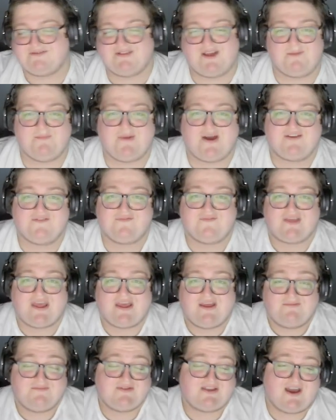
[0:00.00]
amount of
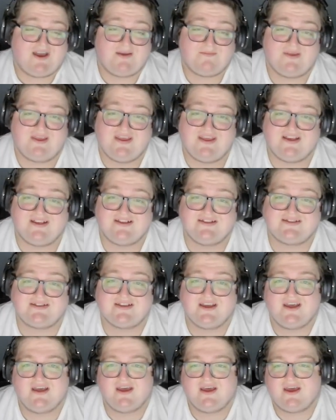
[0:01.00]
game time he is.
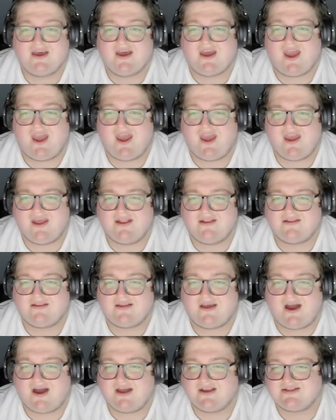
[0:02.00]

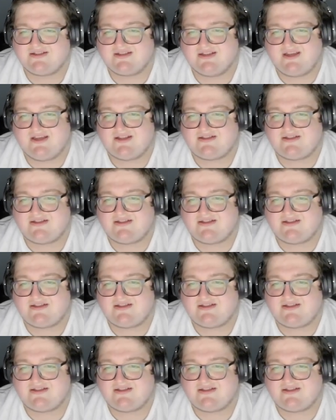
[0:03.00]
And honestly,